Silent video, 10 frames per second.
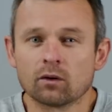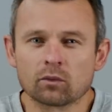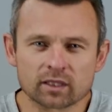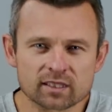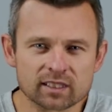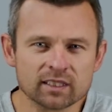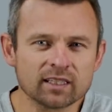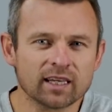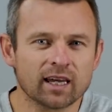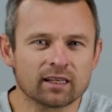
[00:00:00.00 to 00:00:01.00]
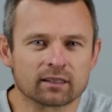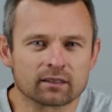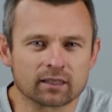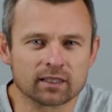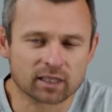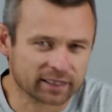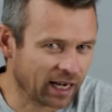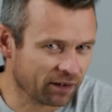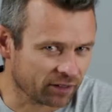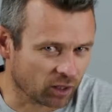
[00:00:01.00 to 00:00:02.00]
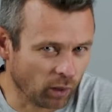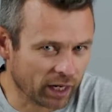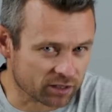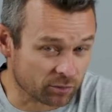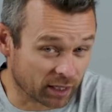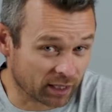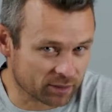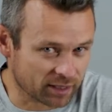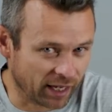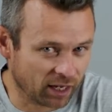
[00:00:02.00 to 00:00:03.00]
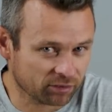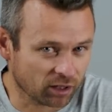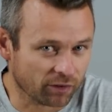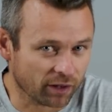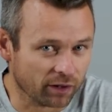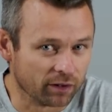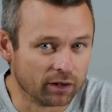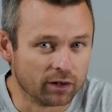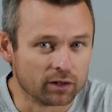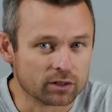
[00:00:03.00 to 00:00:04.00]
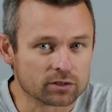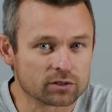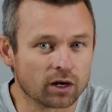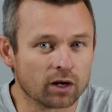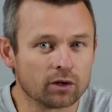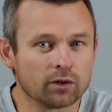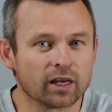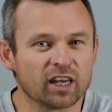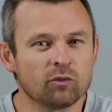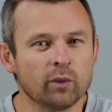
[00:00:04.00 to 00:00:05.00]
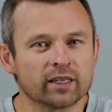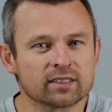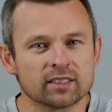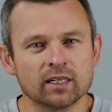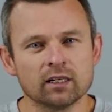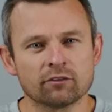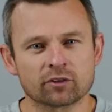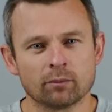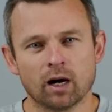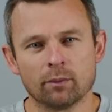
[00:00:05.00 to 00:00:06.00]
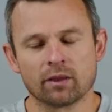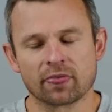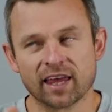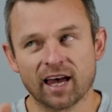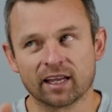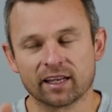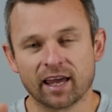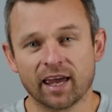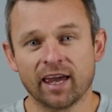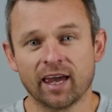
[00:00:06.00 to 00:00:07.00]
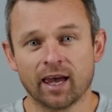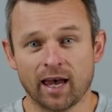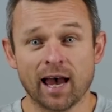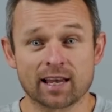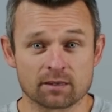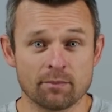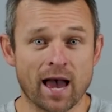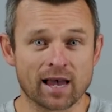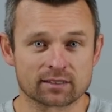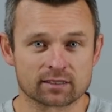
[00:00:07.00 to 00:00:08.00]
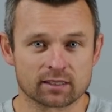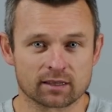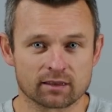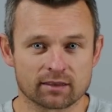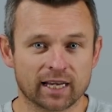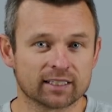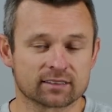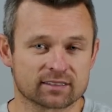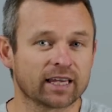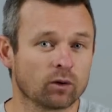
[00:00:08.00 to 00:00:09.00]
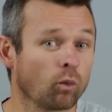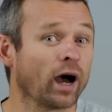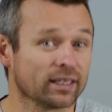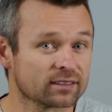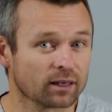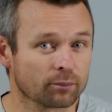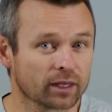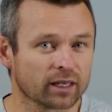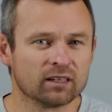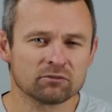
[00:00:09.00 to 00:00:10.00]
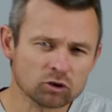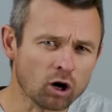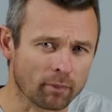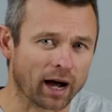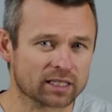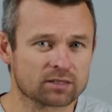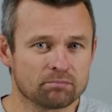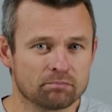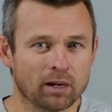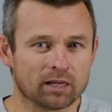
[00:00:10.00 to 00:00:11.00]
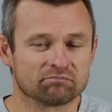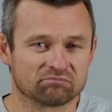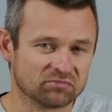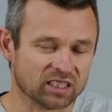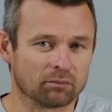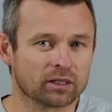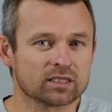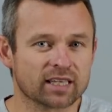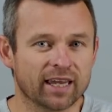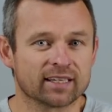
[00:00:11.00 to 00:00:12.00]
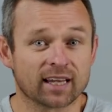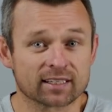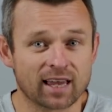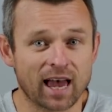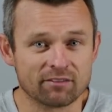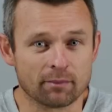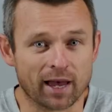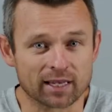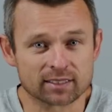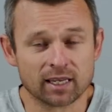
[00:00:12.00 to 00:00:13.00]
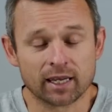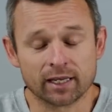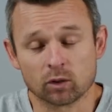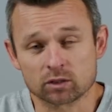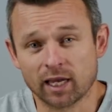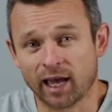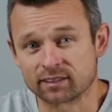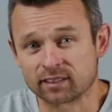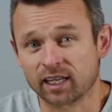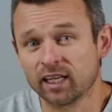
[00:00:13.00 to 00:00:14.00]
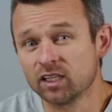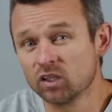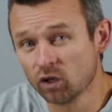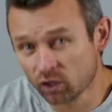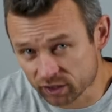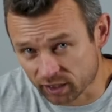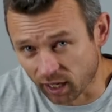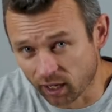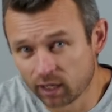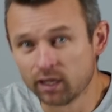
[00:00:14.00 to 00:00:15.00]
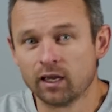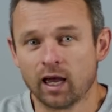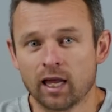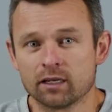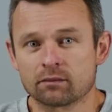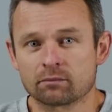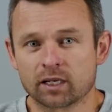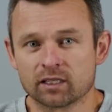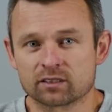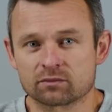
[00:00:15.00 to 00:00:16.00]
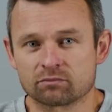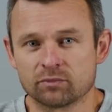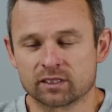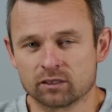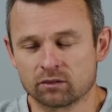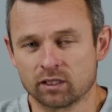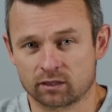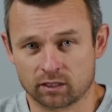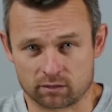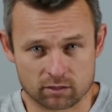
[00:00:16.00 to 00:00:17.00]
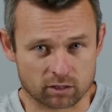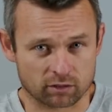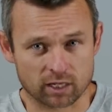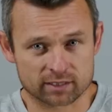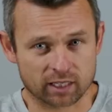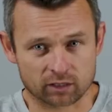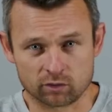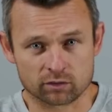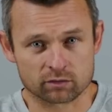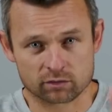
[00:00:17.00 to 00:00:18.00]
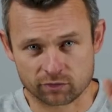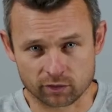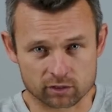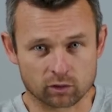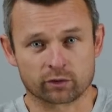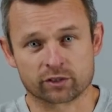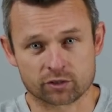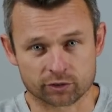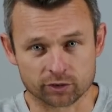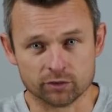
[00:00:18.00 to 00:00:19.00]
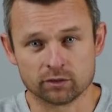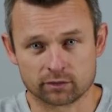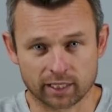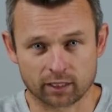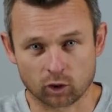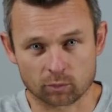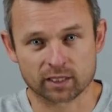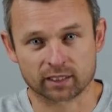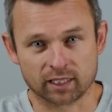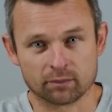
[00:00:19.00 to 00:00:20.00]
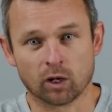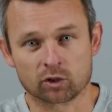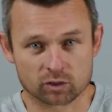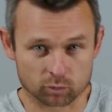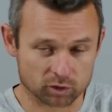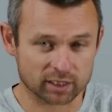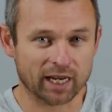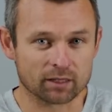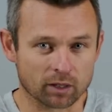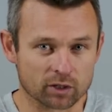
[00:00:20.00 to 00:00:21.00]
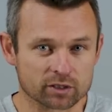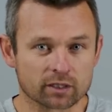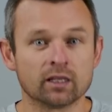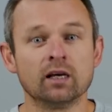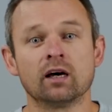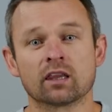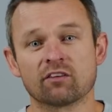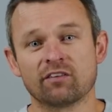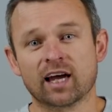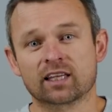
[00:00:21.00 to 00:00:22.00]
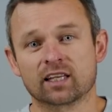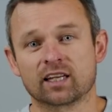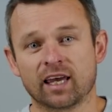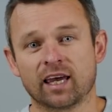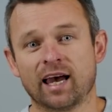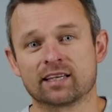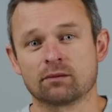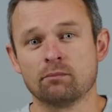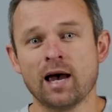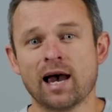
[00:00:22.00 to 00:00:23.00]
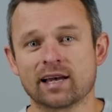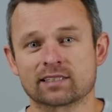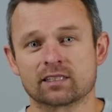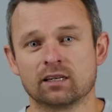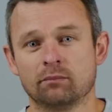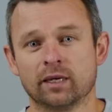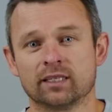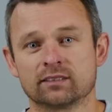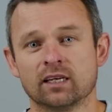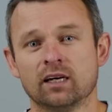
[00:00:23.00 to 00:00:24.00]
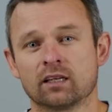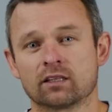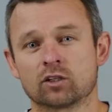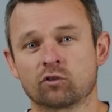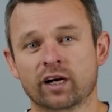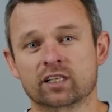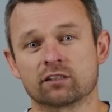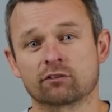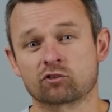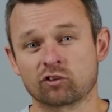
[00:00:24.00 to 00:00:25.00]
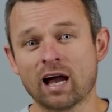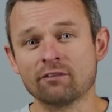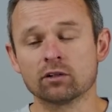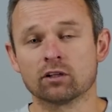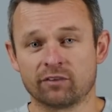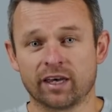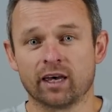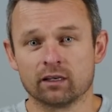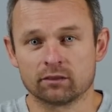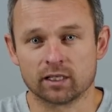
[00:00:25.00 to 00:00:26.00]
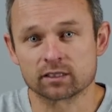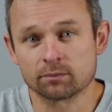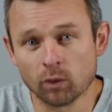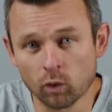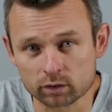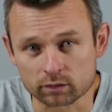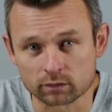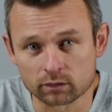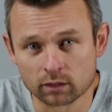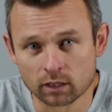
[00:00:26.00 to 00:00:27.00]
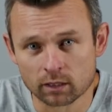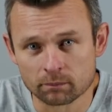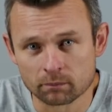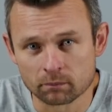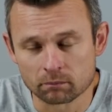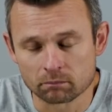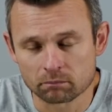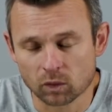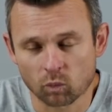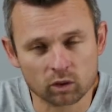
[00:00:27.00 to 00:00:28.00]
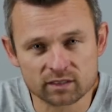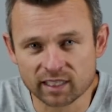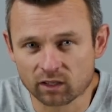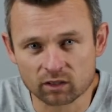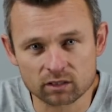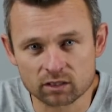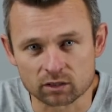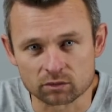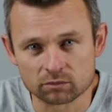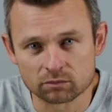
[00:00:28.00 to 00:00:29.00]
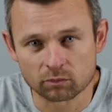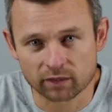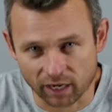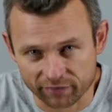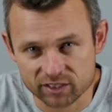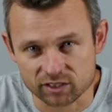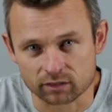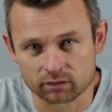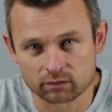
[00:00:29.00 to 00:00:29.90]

the cylinder head is only half the equation when it comes to airflow though. So if we consider for a moment that air has a mass, that is to say it weighs something. Not much, but you know, because air does have a mass, it also has inertia. And because we still think that Sir Isaac Newton's first law is true, that an object in motion will stay in motion, the fact that air has a mass means the direction of travel of air is important. But what has that got to do with our engine?